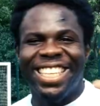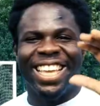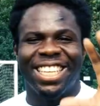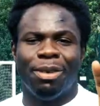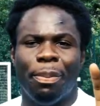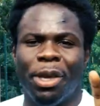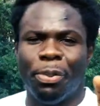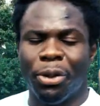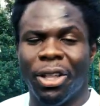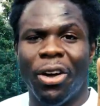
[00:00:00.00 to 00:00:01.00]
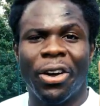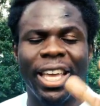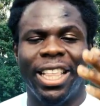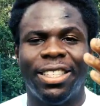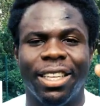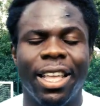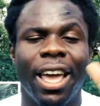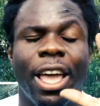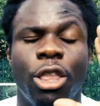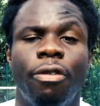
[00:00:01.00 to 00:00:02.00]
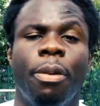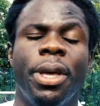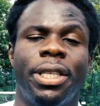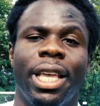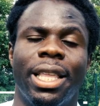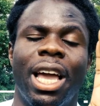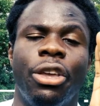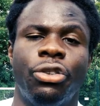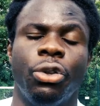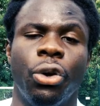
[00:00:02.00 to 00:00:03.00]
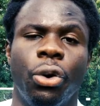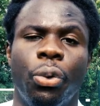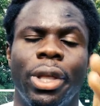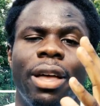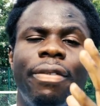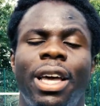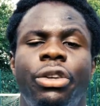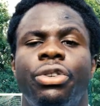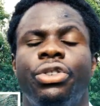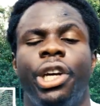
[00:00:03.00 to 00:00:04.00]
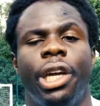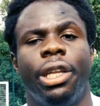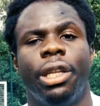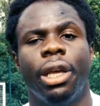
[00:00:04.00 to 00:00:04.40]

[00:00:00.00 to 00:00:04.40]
Yes, my people. Okay, listen, another mistake that I used to do whenever I used to train